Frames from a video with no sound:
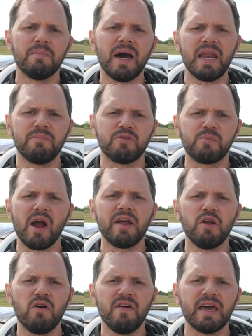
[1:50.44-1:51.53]
My name is Brian
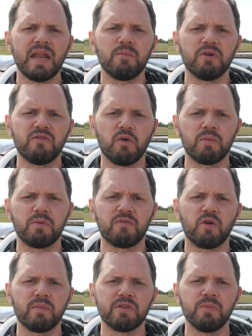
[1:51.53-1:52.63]
Novak and I'm with Ford
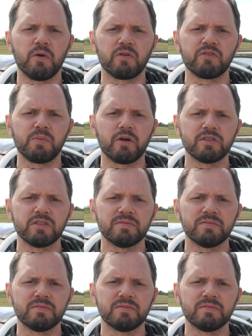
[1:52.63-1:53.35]
Performance Motorsports.